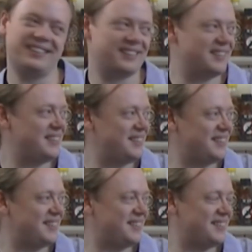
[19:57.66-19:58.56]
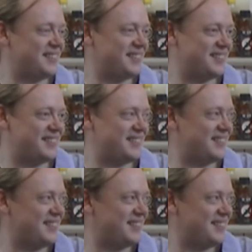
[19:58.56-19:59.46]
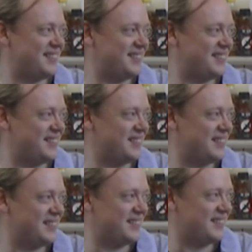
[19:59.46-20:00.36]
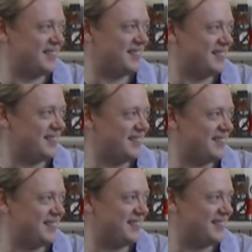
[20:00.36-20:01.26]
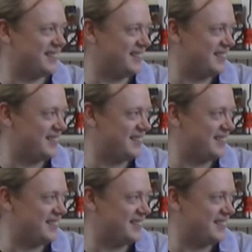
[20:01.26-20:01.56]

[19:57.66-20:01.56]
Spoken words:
(not speaking)